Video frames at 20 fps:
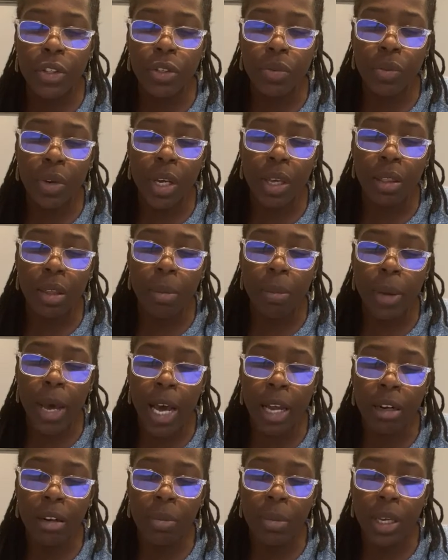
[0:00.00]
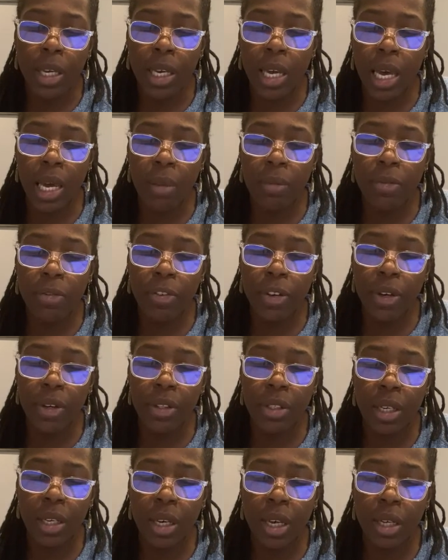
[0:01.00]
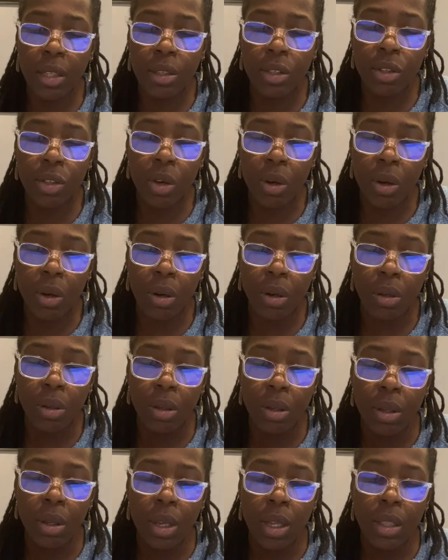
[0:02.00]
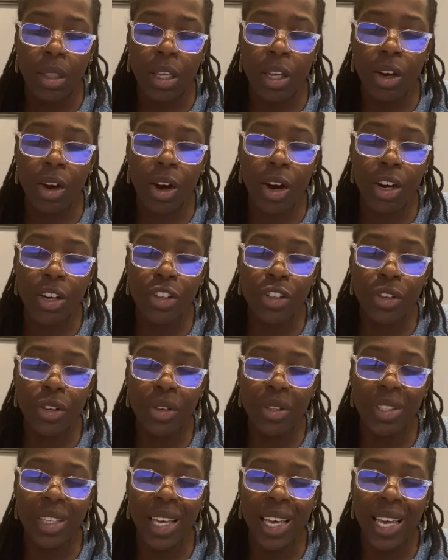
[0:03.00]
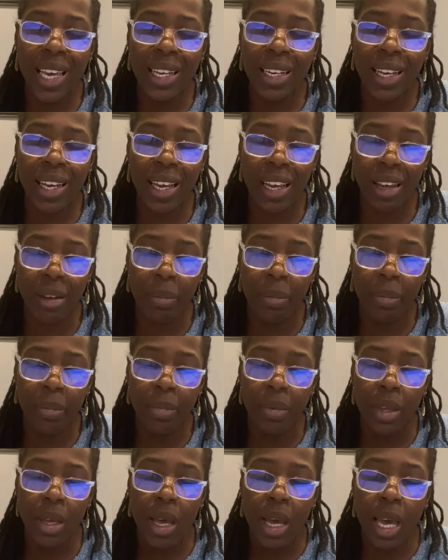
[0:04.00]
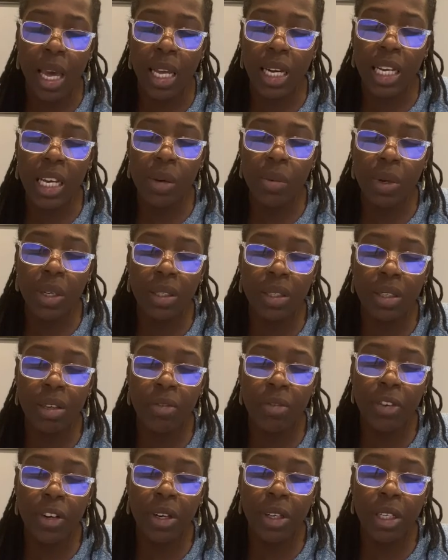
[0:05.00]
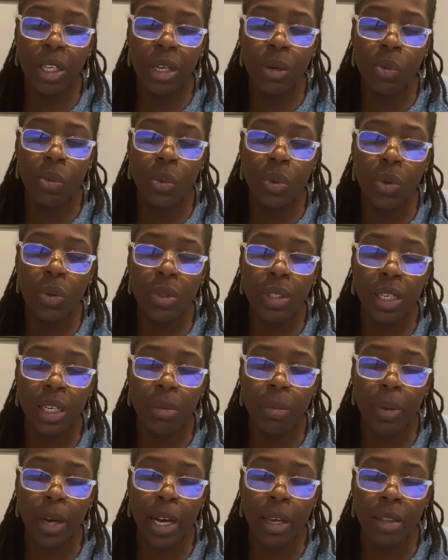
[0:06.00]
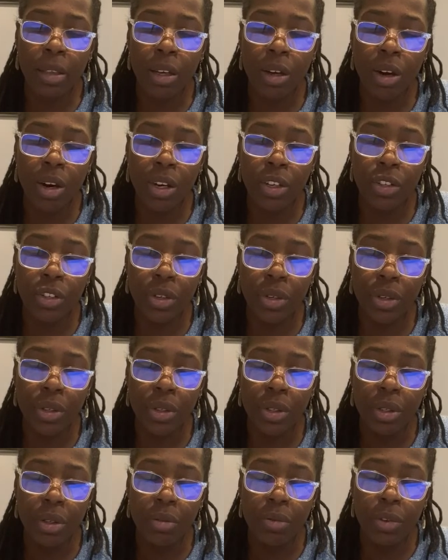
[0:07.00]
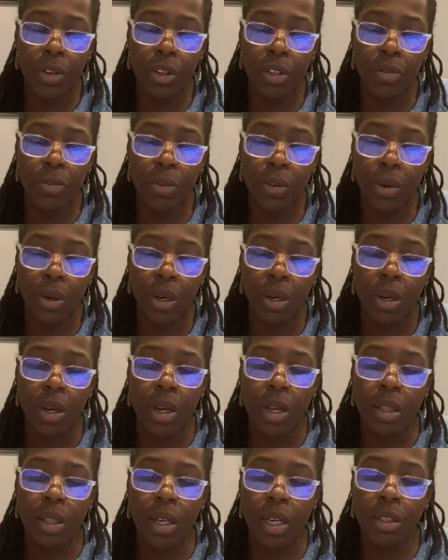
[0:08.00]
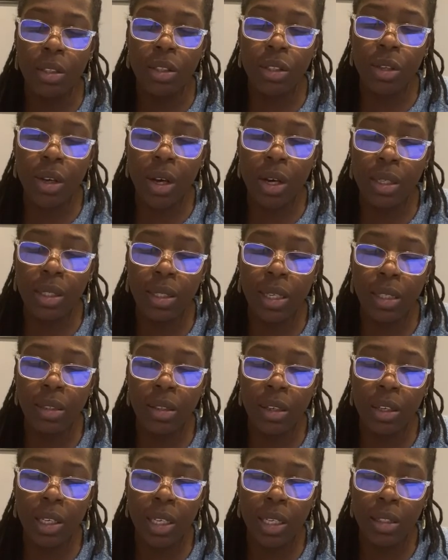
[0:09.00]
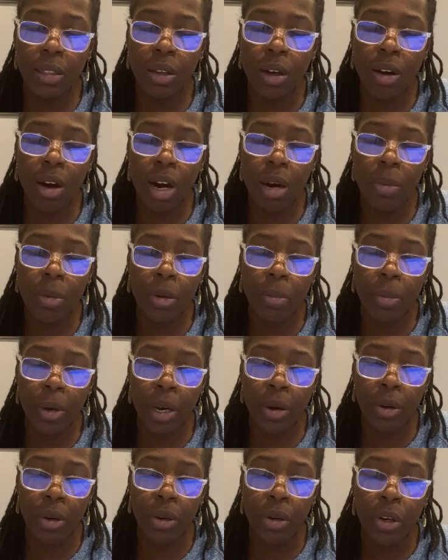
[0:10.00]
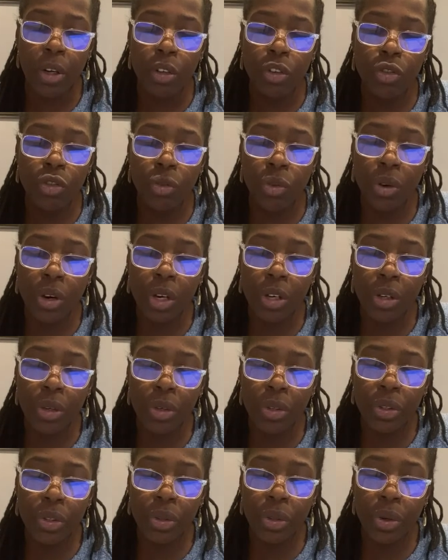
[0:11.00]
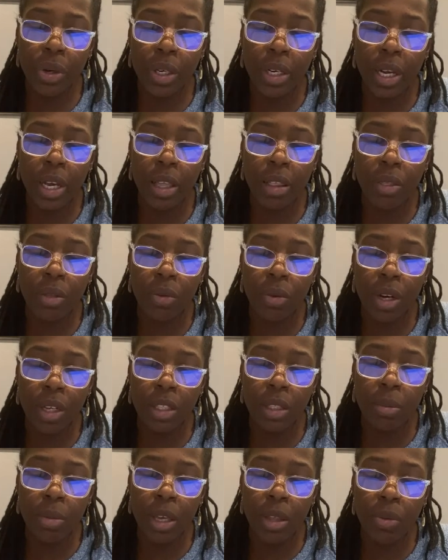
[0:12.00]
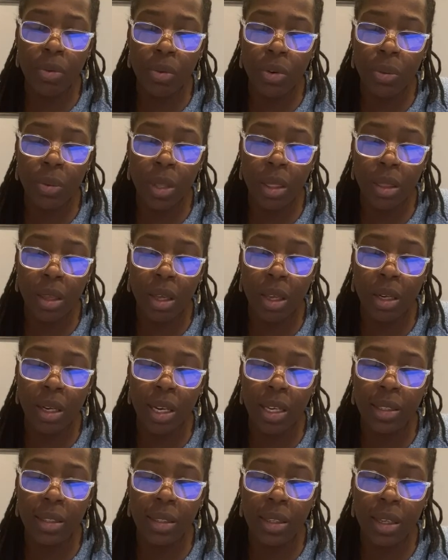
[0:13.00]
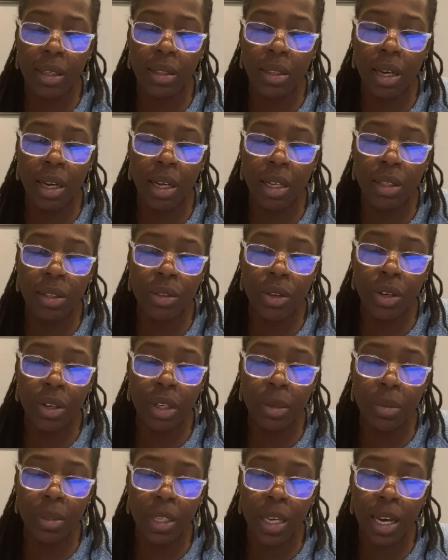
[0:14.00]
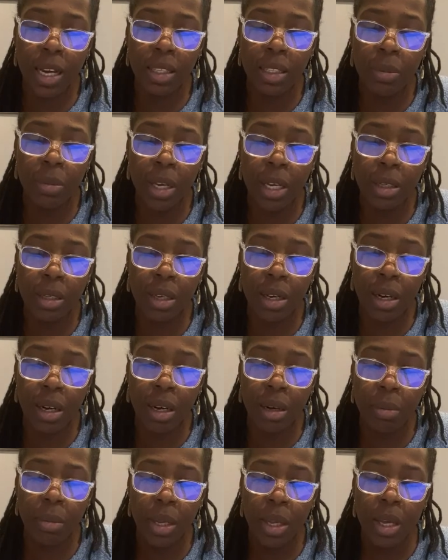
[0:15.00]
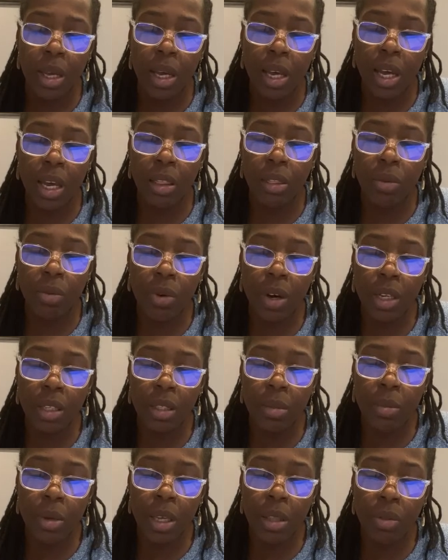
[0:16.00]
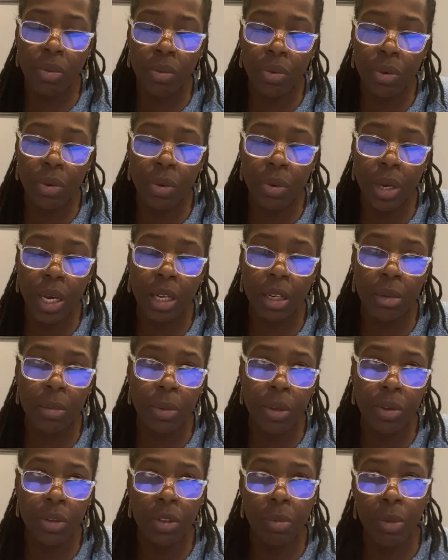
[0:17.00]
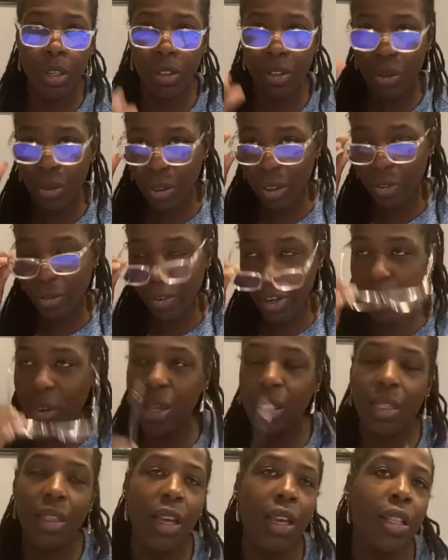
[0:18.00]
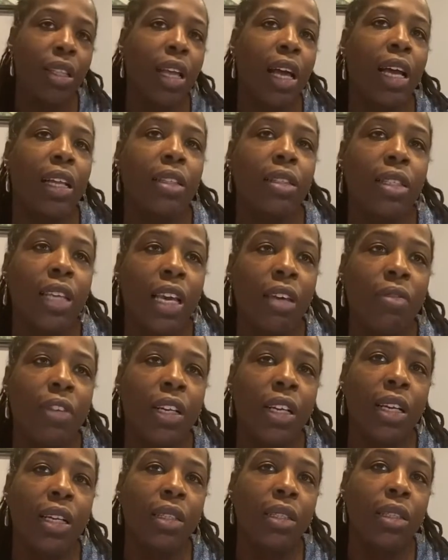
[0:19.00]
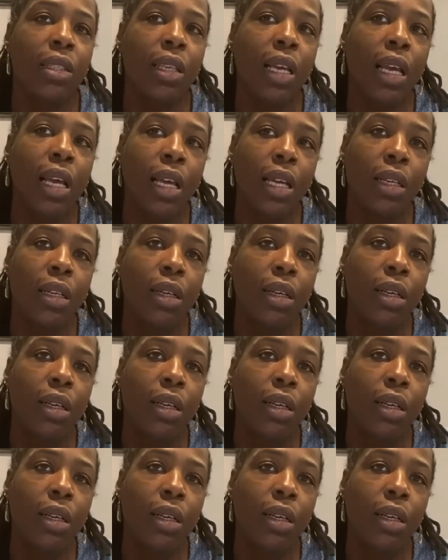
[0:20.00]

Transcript: 3, the battle became fierce against Saul. The archers hit him, and he was severely wounded by the archers. Verse 4, then Saul said to his armor bearer, draw your sword and thrust me through with it, lest these uncircumcised men come and thrust me through and abuse me. So the very thing that David had said